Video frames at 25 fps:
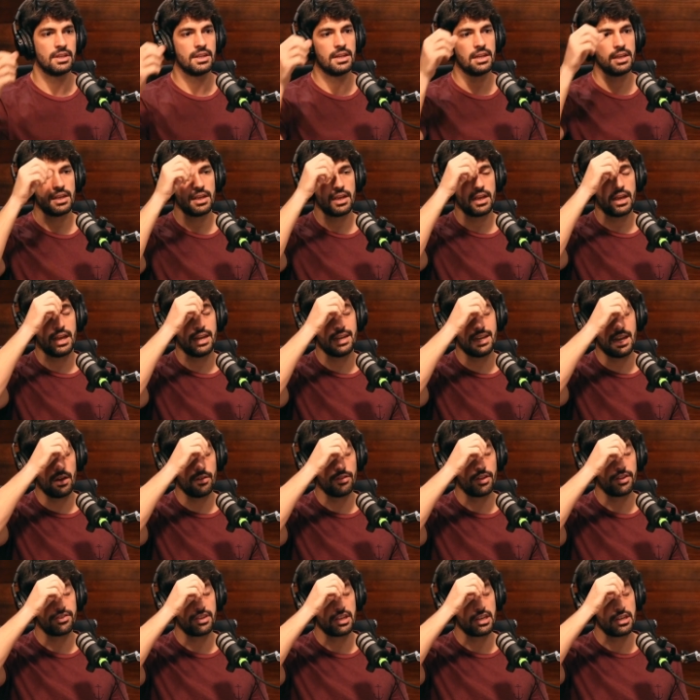Yeah. And now
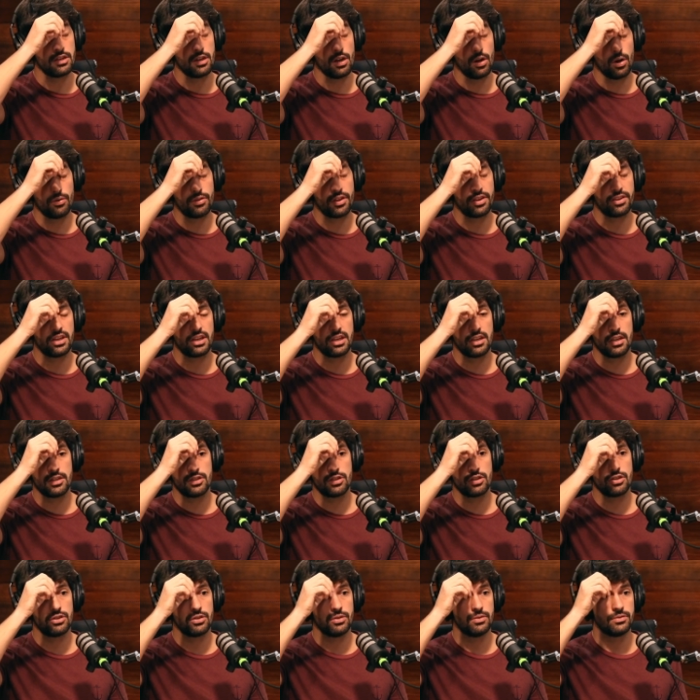that they know that they need
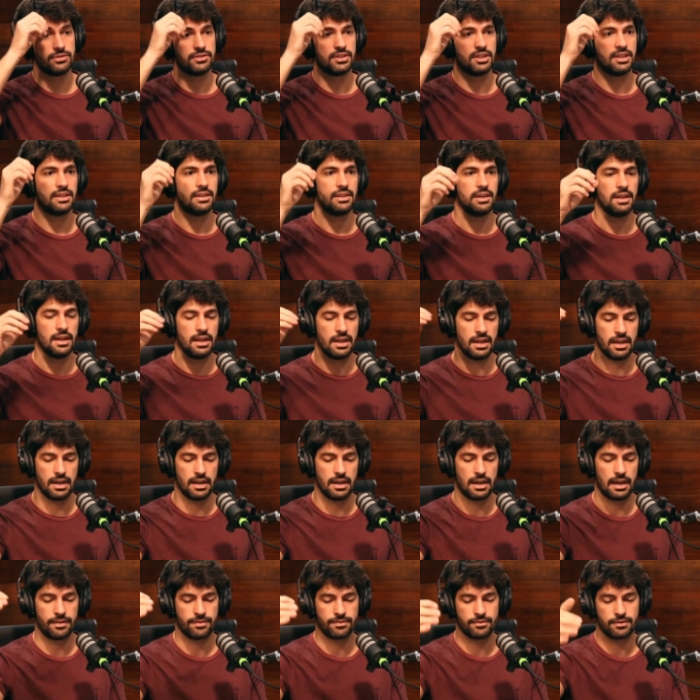to use it,
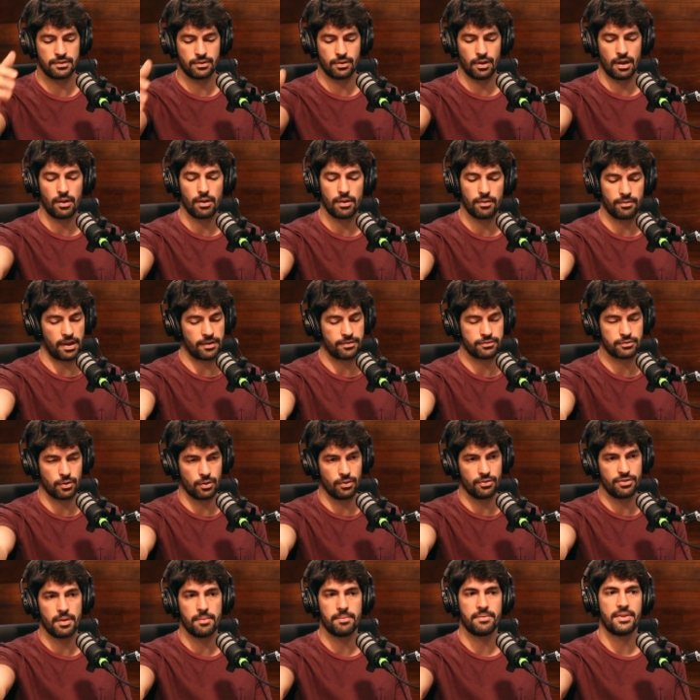and I've told
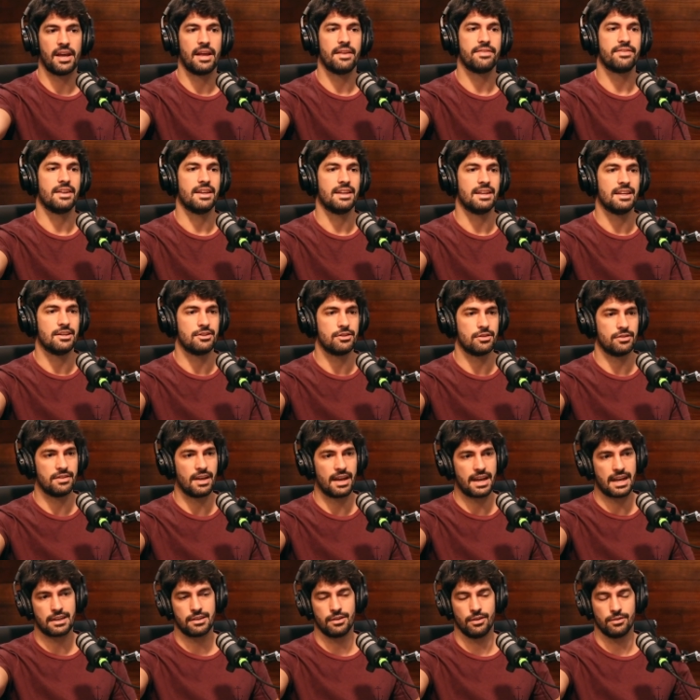them that they need to
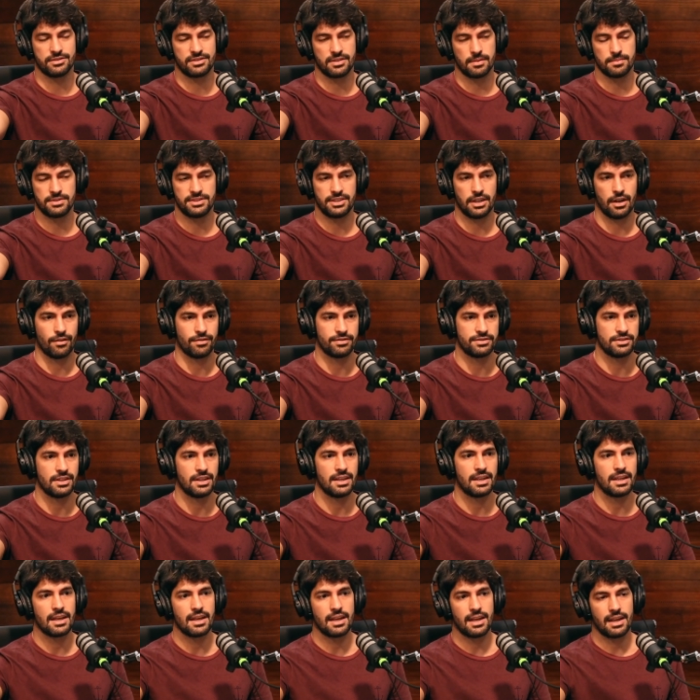diagnose themselves
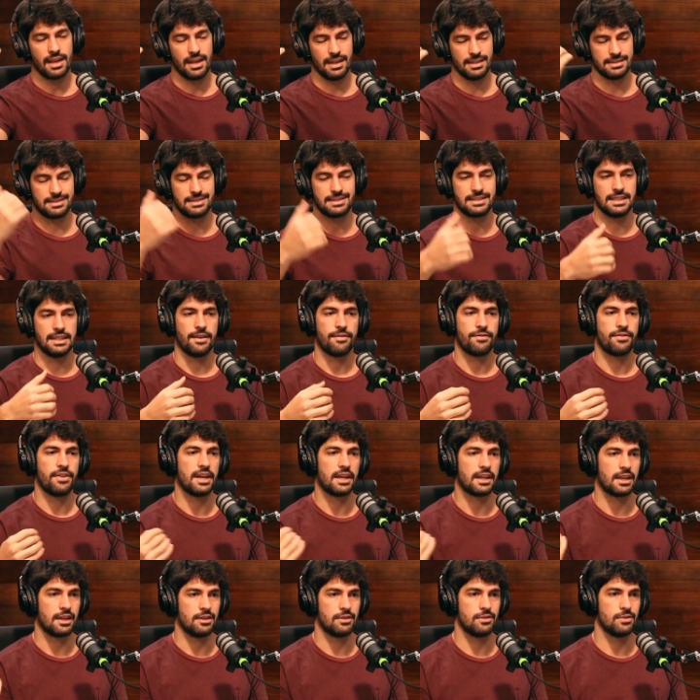and see if they
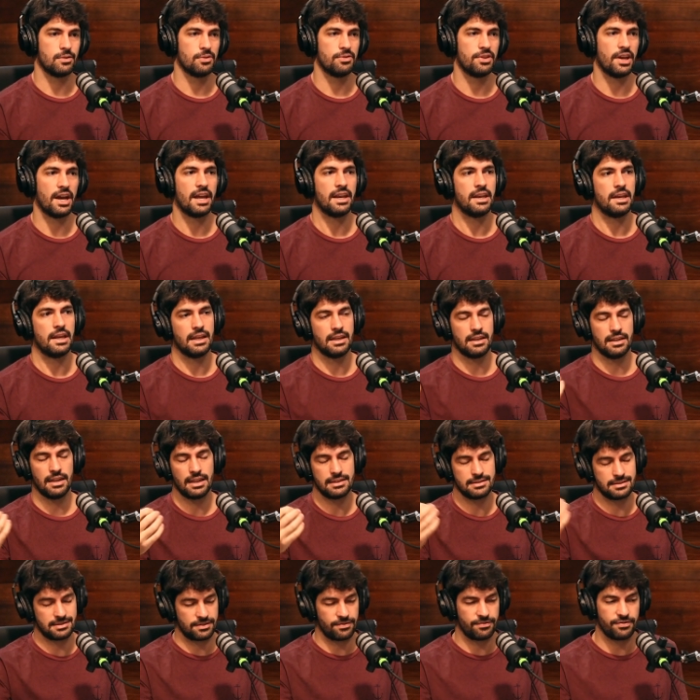can do that, and
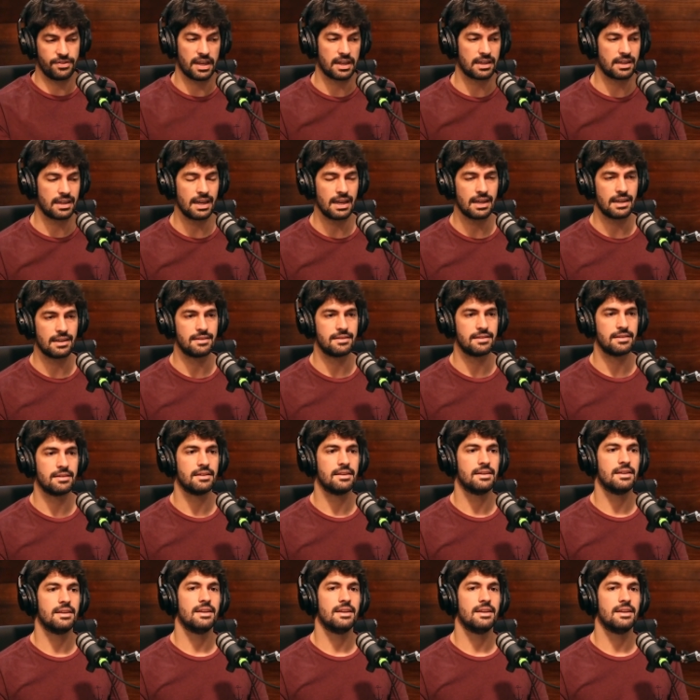that they can't,